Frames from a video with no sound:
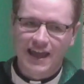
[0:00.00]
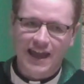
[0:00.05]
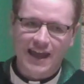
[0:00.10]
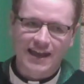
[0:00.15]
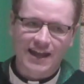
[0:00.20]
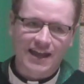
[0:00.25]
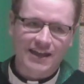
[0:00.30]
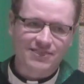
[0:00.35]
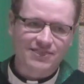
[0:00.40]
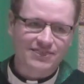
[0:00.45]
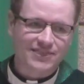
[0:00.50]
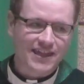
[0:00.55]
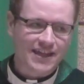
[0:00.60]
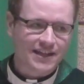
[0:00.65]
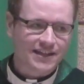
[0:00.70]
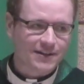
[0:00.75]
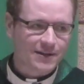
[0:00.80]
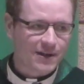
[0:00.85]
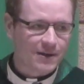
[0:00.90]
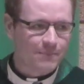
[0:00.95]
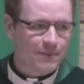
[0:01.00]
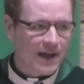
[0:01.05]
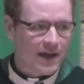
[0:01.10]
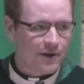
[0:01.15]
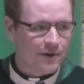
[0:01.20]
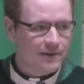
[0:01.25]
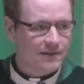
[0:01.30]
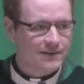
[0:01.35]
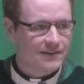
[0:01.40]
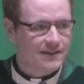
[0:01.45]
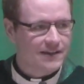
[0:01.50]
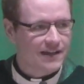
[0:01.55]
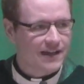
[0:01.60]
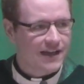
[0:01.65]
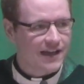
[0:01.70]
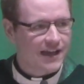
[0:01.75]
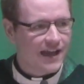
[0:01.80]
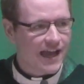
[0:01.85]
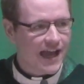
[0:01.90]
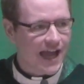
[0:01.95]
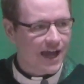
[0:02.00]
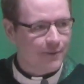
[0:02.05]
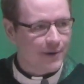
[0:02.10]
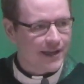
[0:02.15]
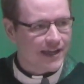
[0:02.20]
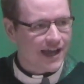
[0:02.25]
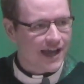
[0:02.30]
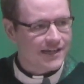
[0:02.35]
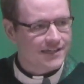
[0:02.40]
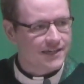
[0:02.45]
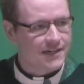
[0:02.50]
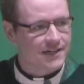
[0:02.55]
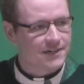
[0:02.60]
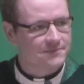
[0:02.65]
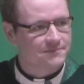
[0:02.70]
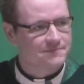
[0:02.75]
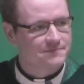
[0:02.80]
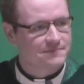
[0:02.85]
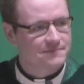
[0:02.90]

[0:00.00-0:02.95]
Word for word: And I think about how I got here.